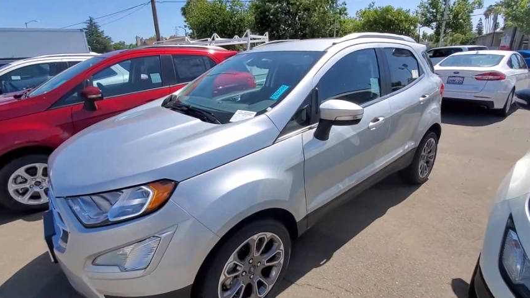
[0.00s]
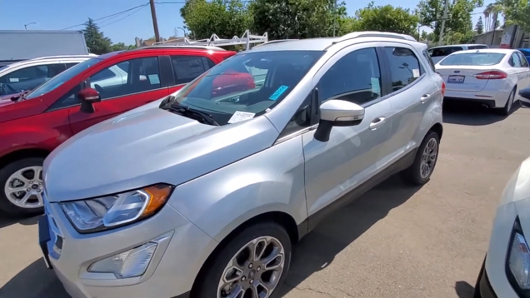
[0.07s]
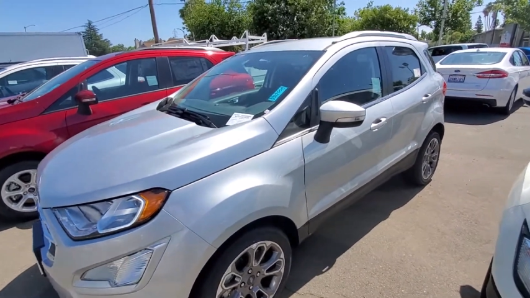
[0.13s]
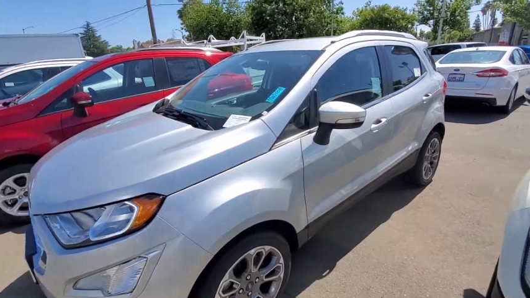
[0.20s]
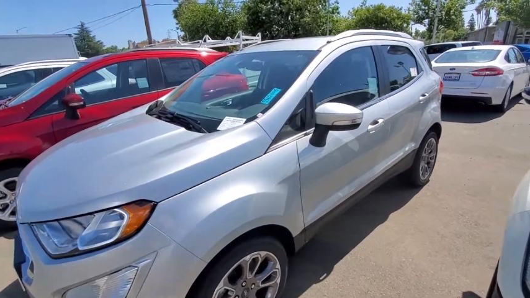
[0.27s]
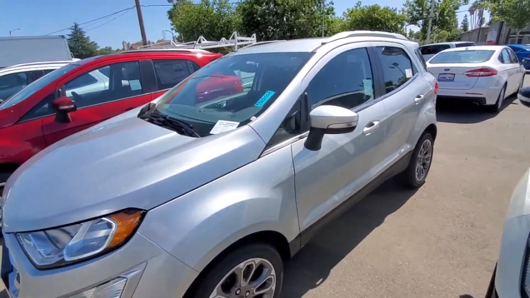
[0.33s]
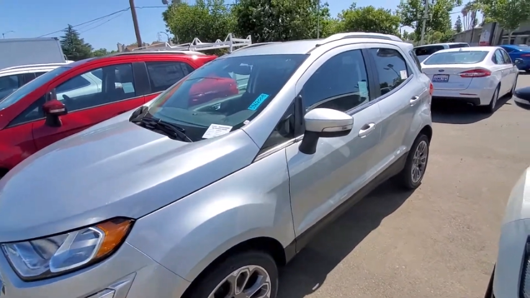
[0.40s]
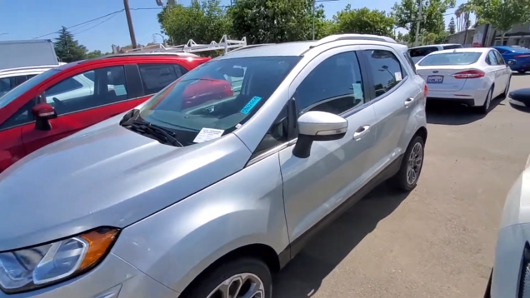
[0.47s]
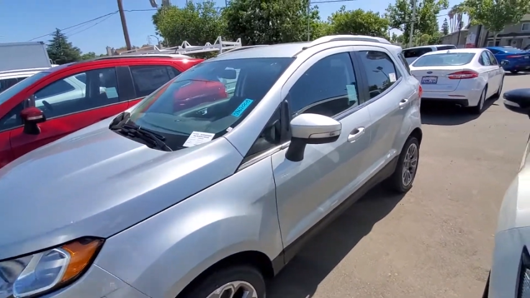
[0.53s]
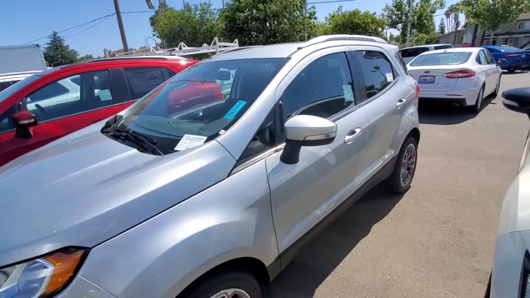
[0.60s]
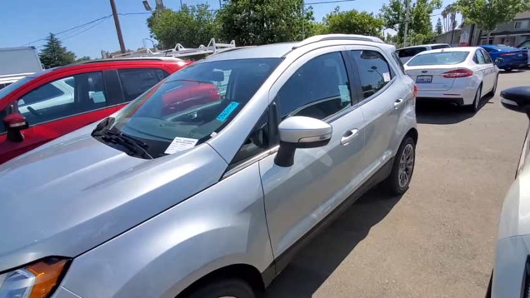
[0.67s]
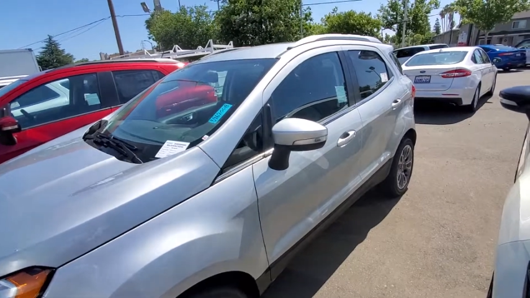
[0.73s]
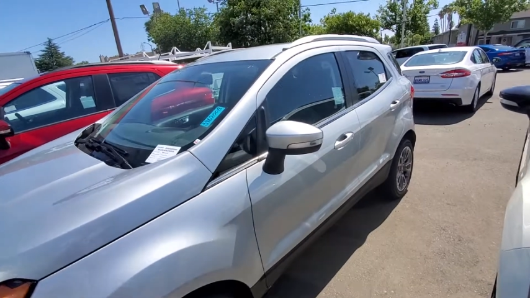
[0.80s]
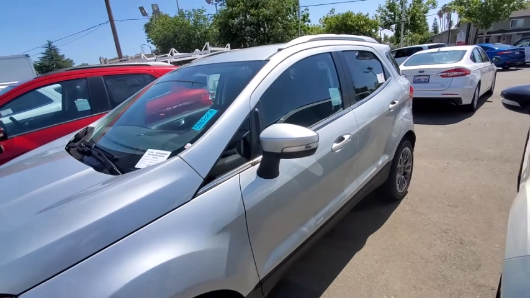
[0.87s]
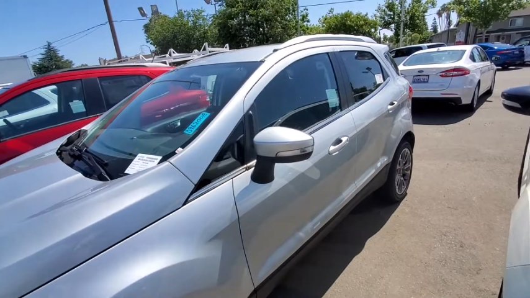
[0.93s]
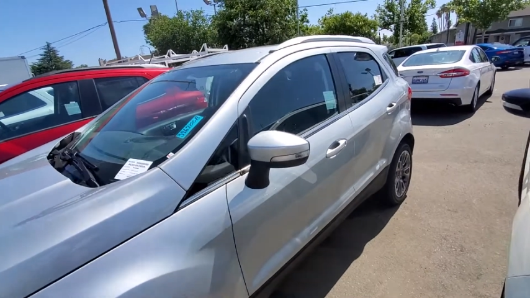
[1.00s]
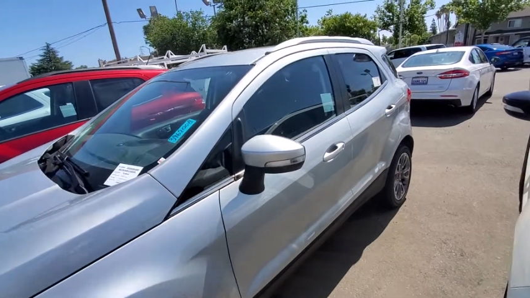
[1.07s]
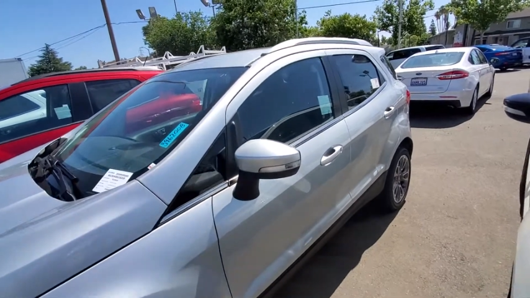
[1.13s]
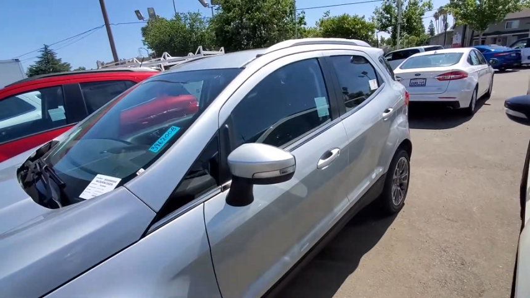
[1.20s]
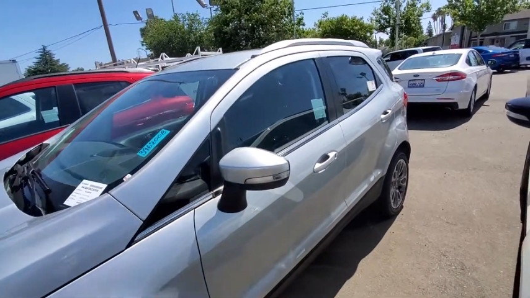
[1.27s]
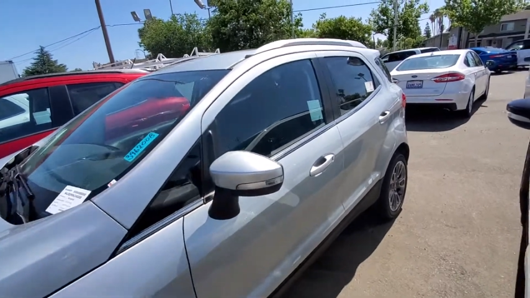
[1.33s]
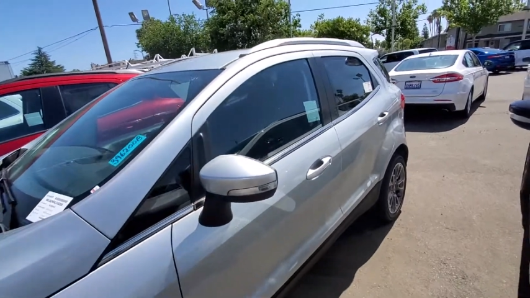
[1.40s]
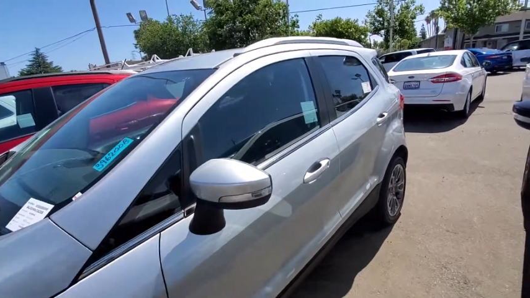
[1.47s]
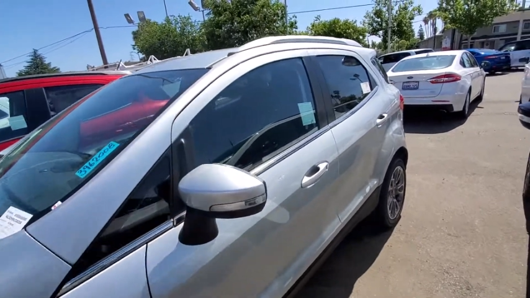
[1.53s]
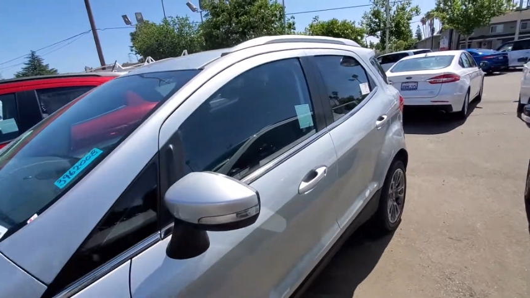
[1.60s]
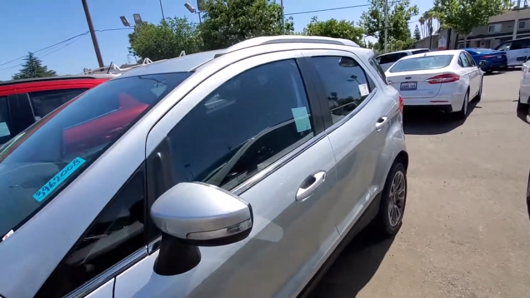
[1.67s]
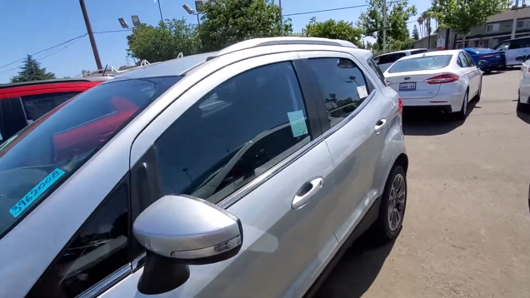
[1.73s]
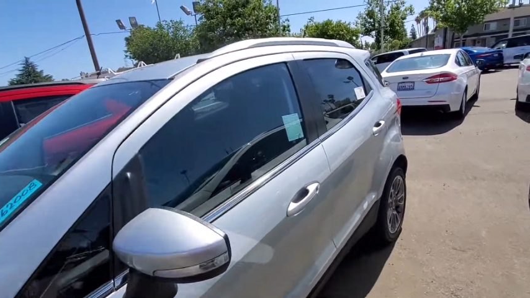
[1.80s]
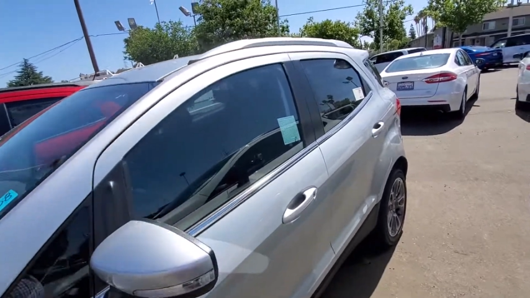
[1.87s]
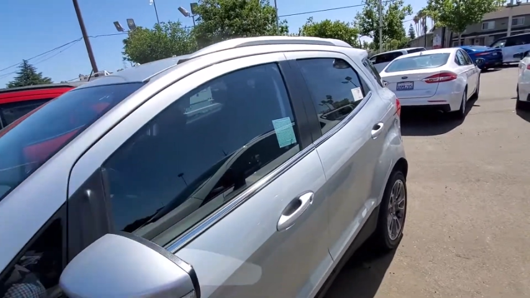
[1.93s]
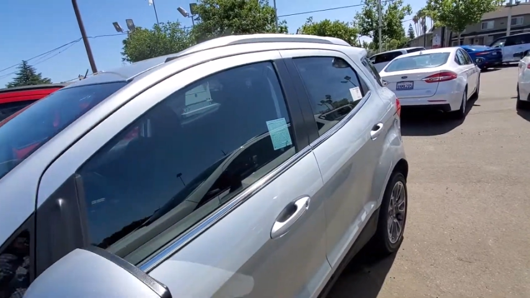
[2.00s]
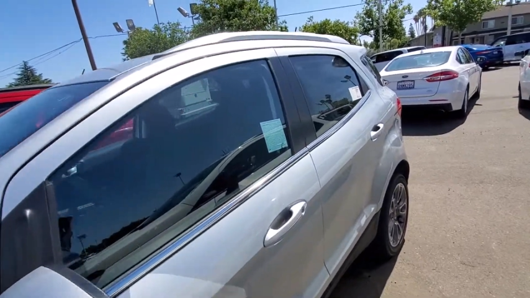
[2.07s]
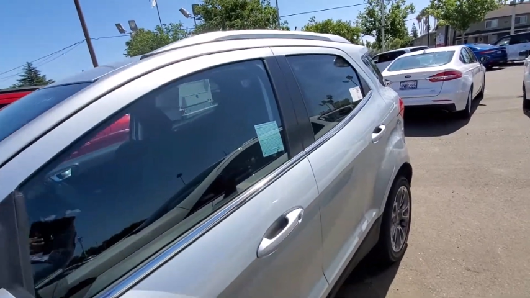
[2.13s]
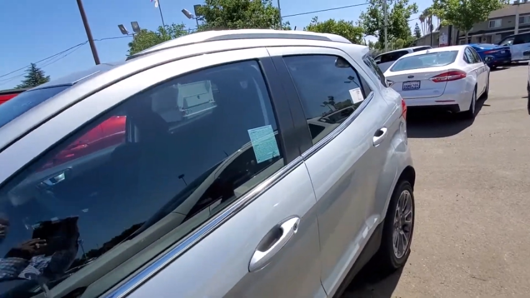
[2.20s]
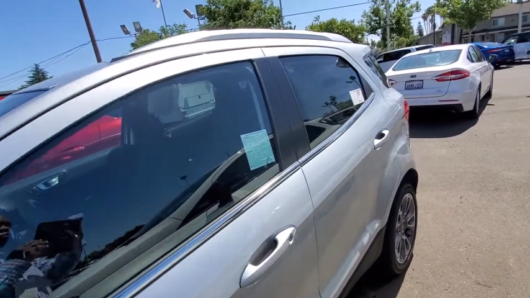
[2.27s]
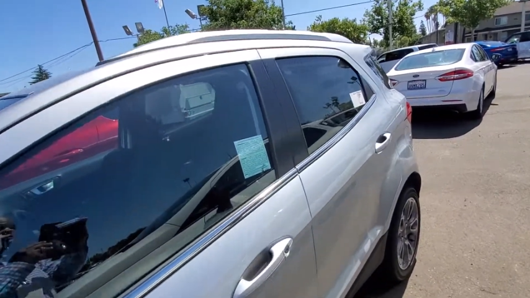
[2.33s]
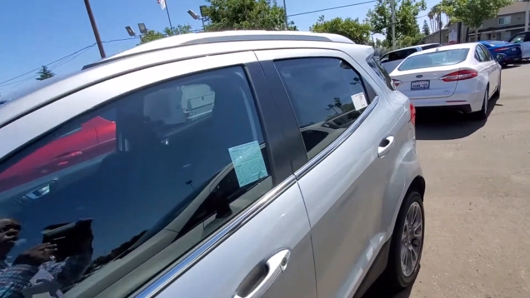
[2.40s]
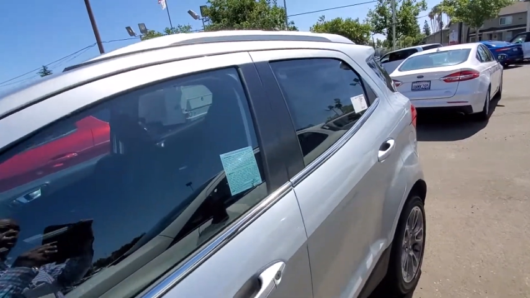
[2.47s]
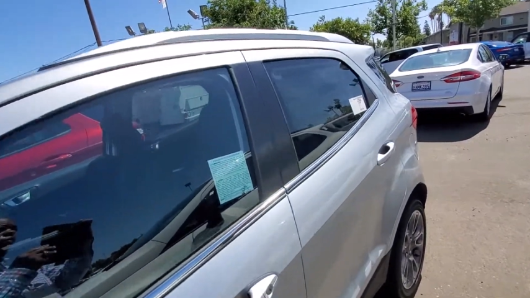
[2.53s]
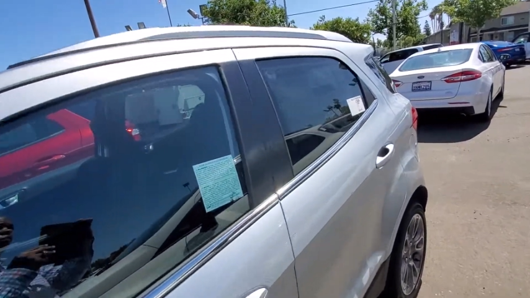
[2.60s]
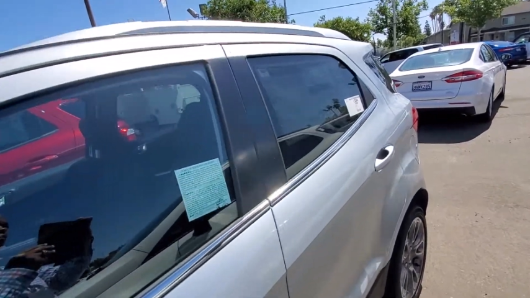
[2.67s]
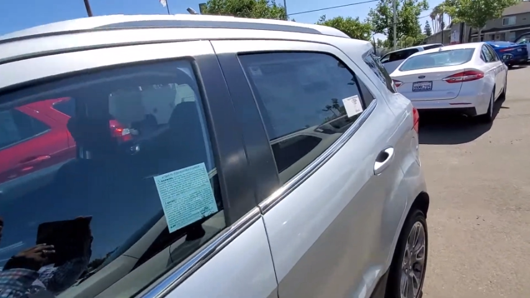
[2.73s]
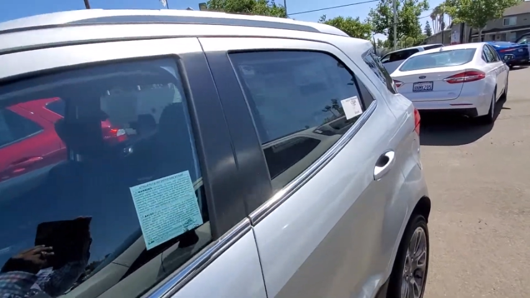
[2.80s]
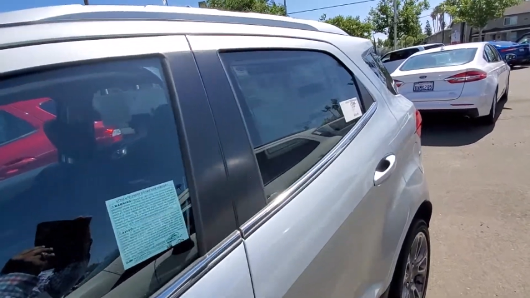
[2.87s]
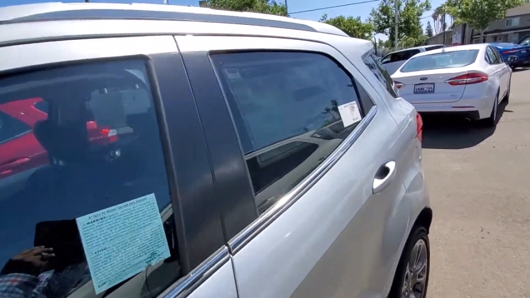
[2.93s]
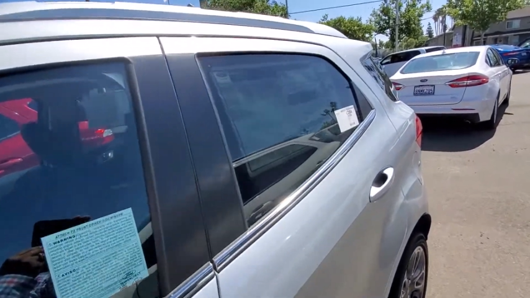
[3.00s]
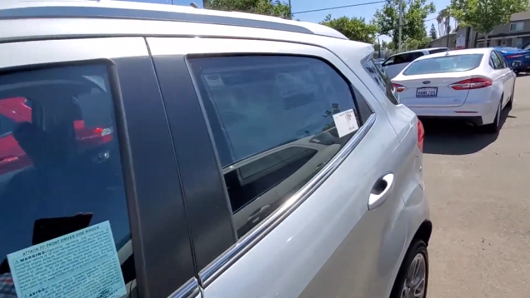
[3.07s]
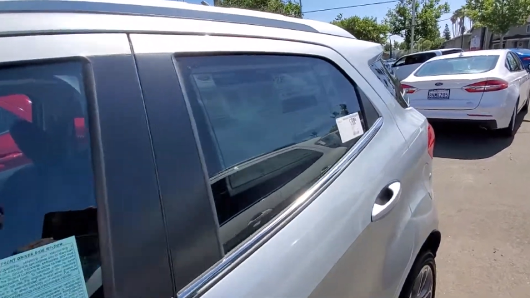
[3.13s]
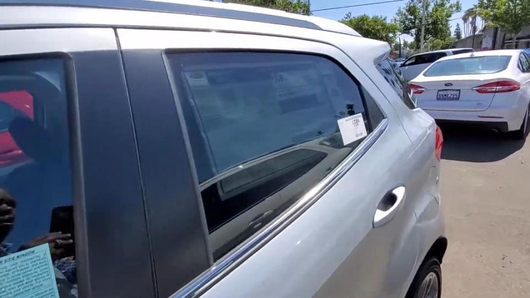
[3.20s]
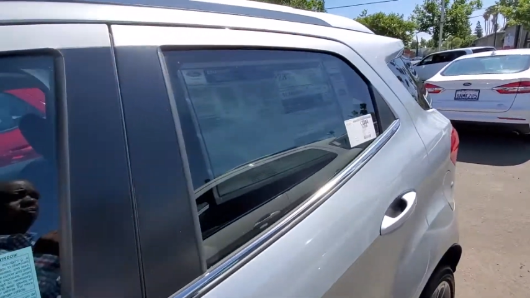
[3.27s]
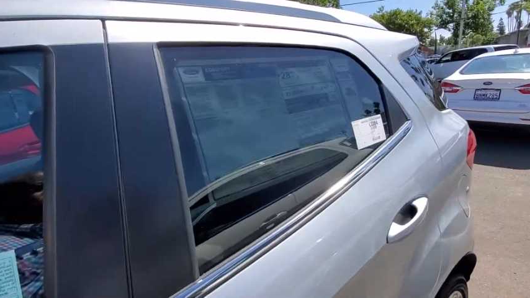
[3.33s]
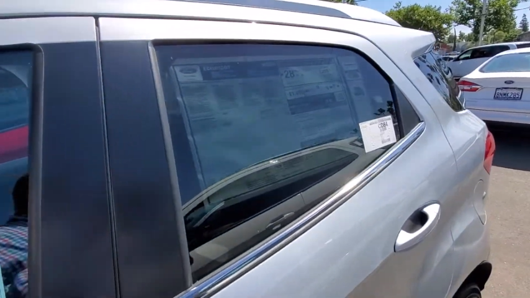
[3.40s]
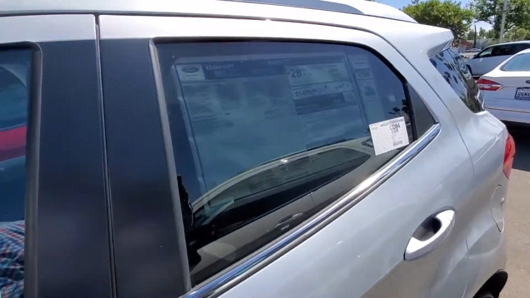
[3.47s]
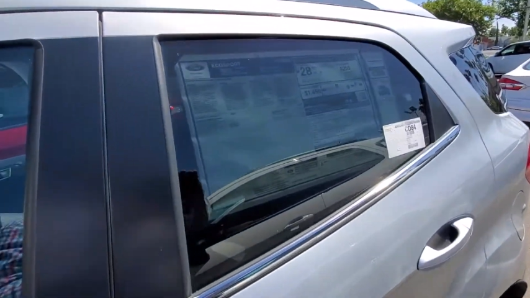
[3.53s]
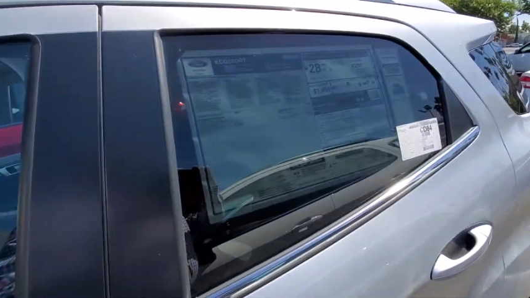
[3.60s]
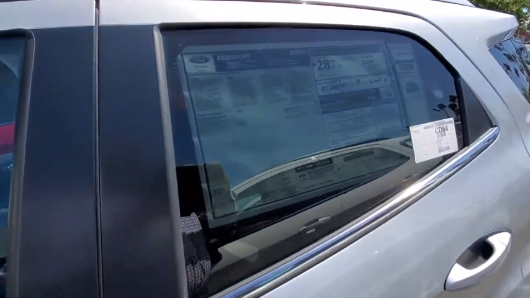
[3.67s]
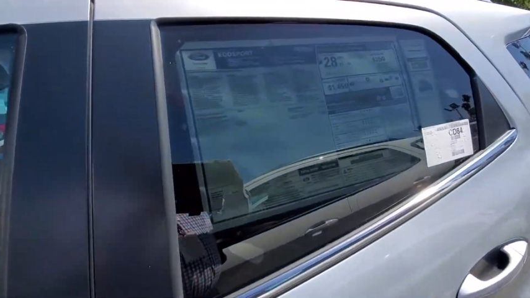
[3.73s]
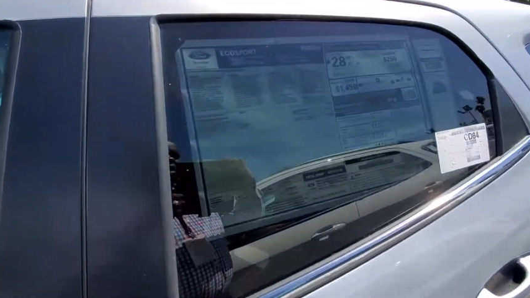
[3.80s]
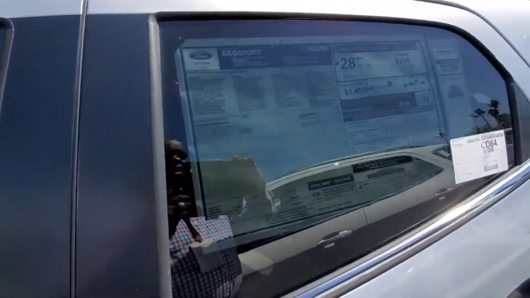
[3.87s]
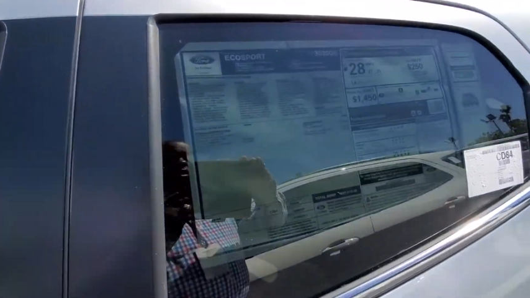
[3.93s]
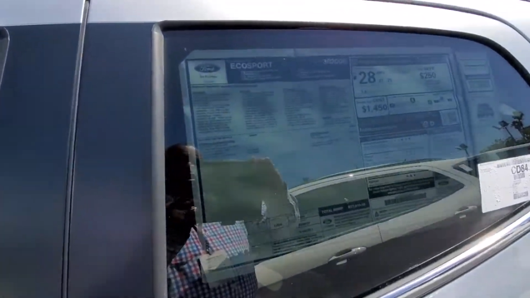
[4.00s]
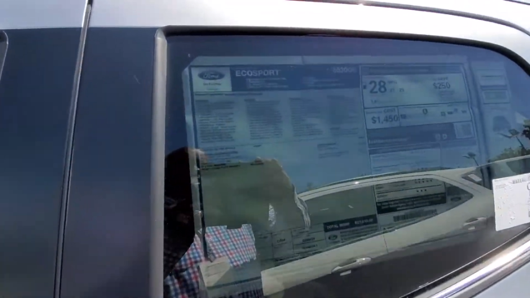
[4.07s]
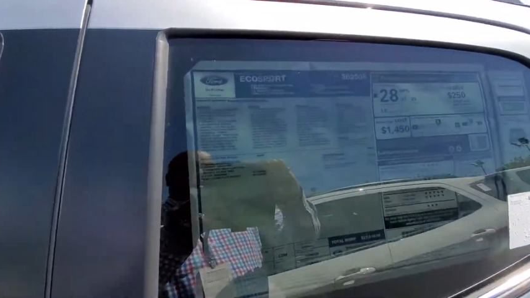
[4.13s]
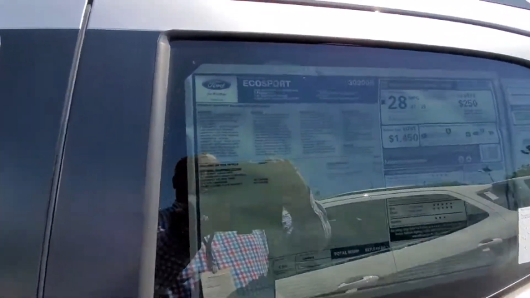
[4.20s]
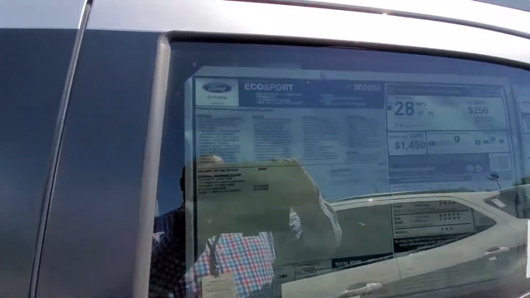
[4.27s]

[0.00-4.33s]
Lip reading: [unreadable: no face in view]